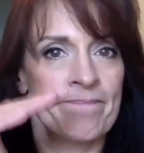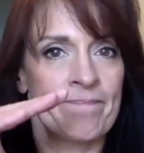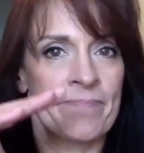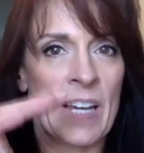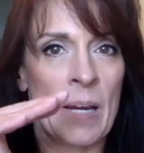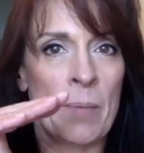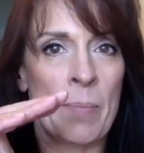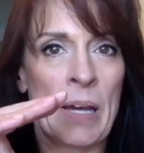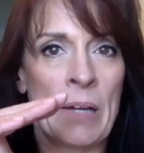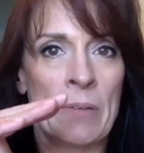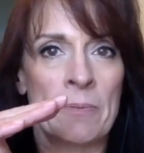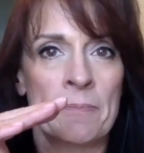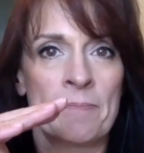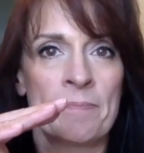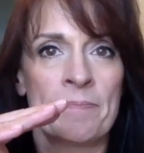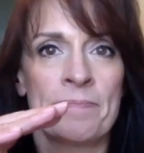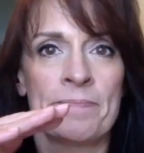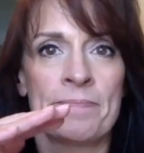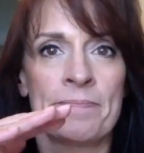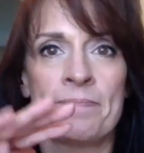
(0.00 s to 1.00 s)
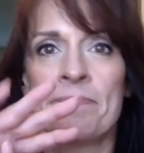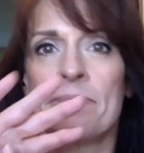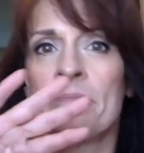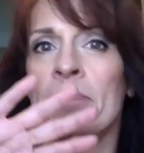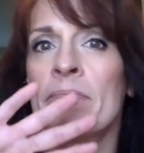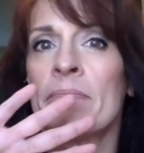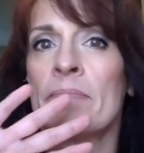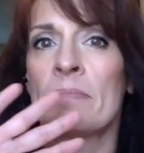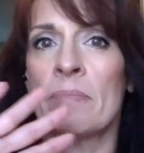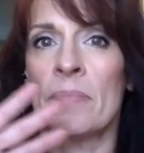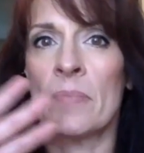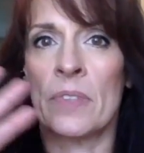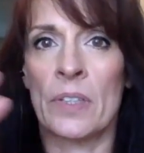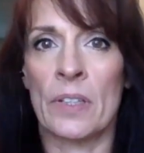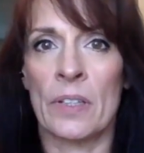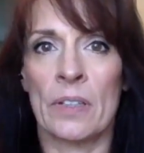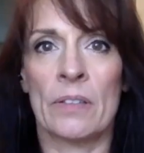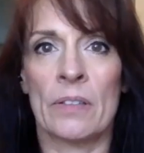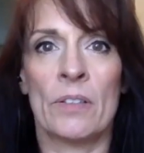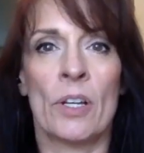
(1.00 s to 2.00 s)
Time out.
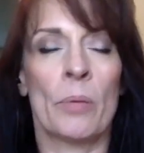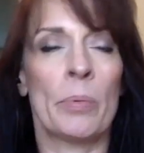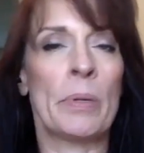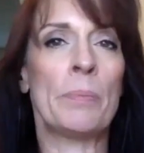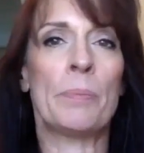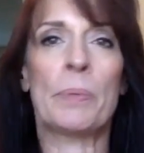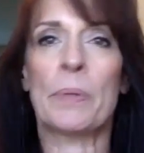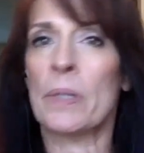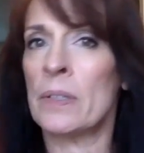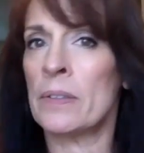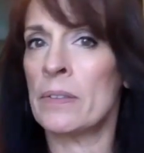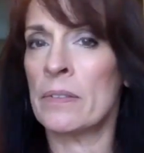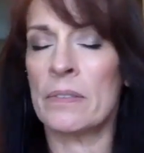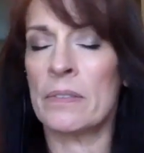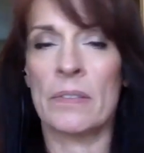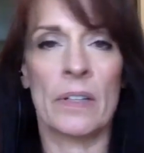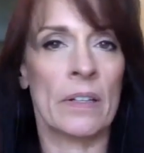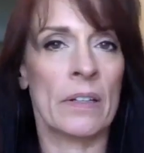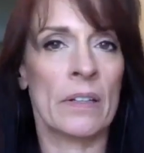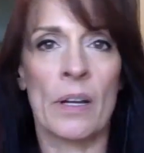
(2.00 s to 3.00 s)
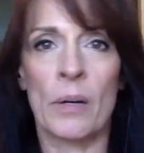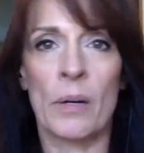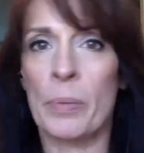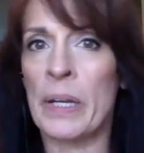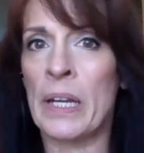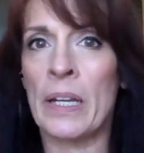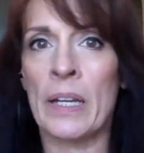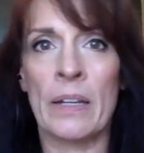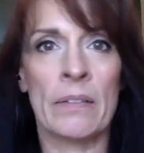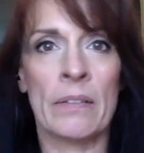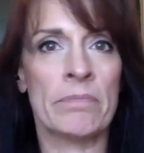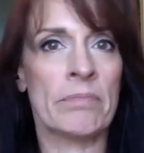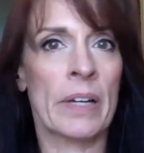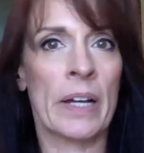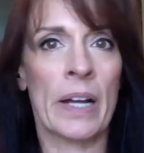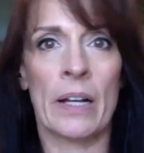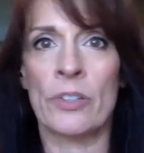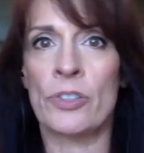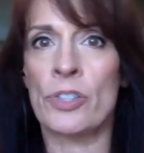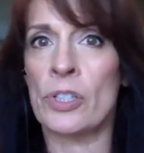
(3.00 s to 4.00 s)
Nobody
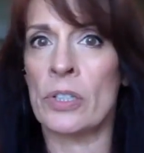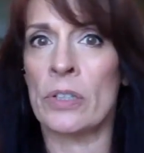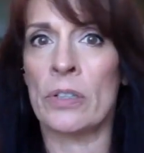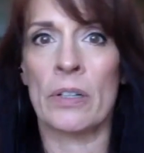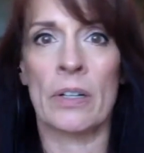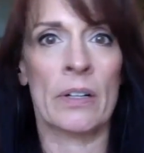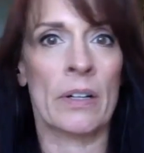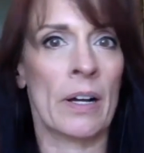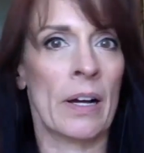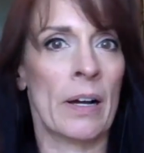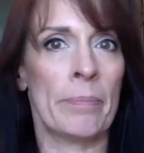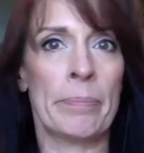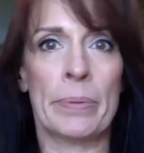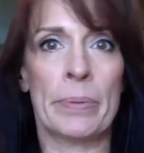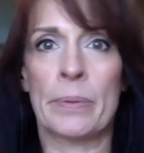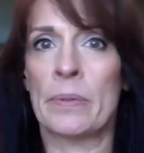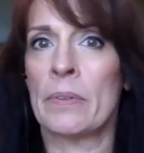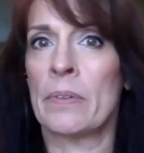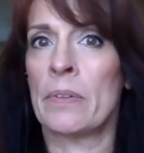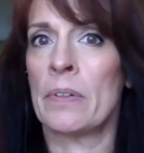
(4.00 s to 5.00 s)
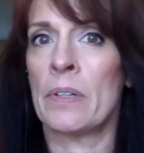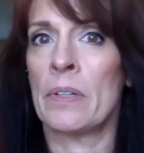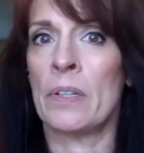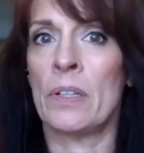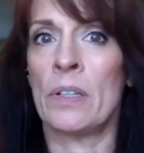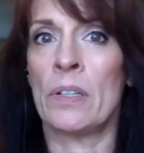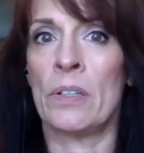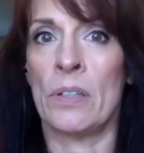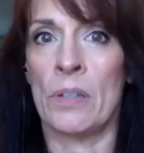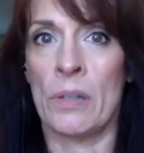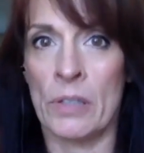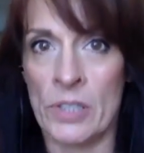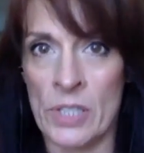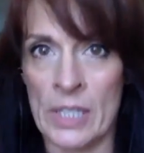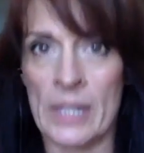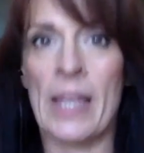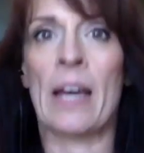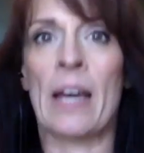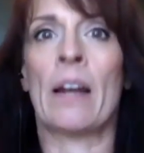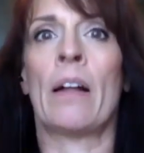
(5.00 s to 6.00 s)
held you up. You
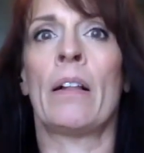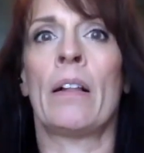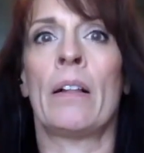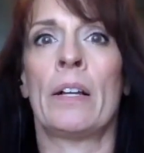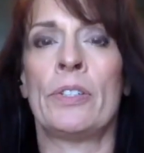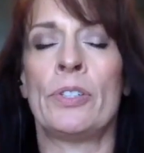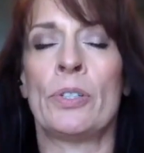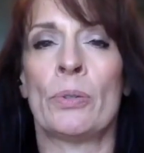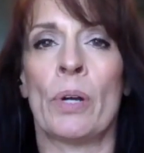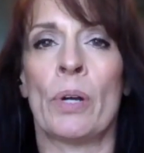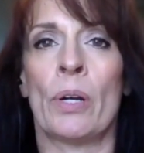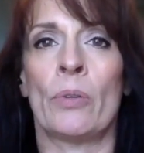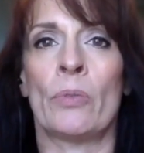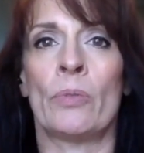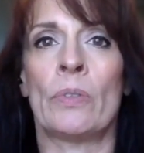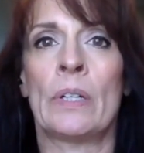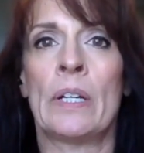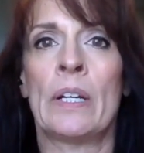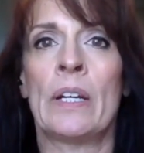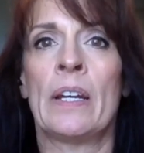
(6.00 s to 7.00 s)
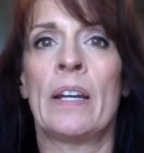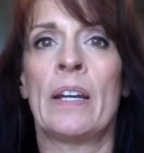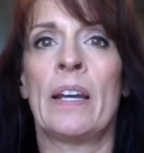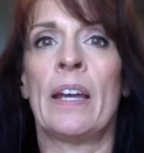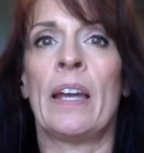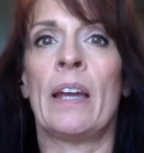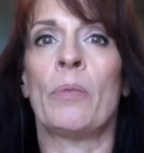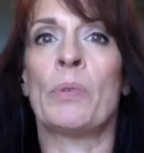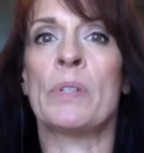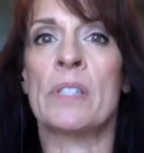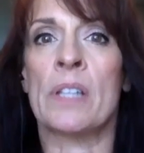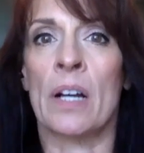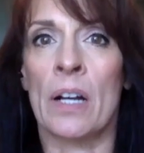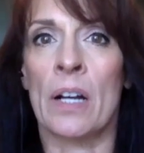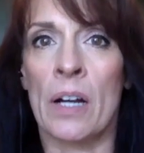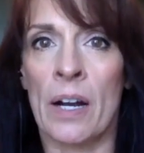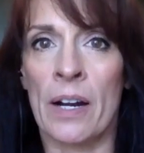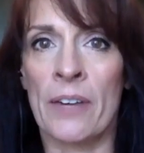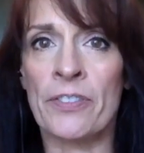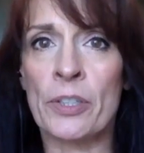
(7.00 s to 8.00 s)
did that all on your own. It was
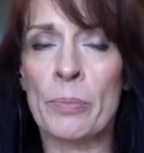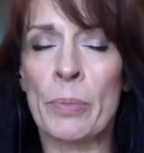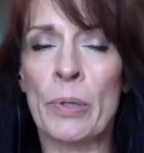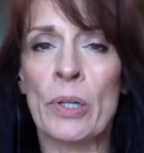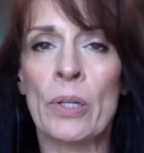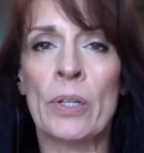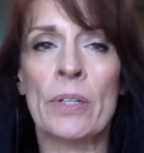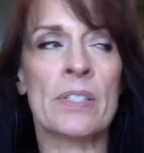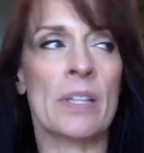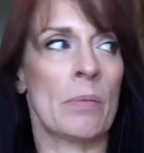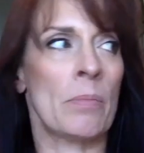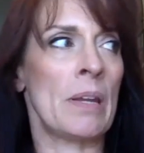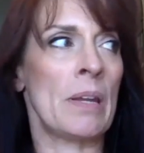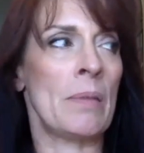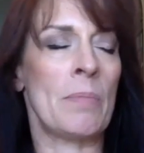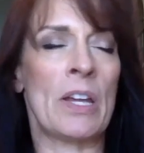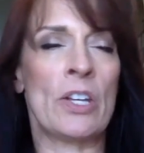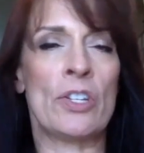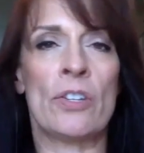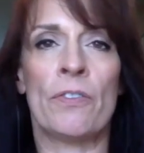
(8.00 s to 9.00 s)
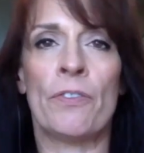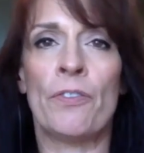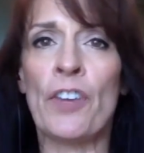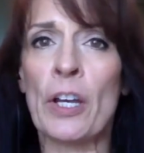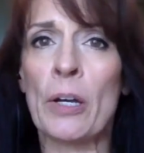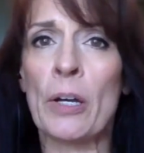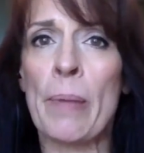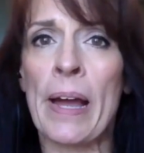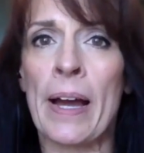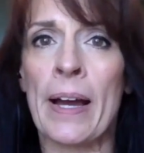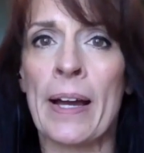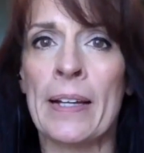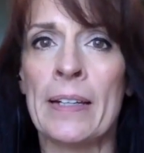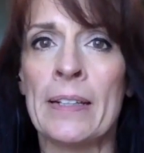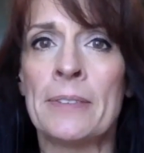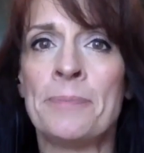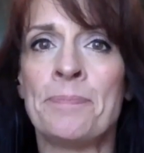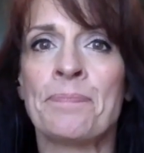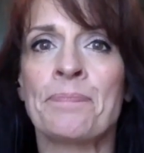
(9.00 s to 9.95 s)
uncomfortable. Somebody made you feel bad.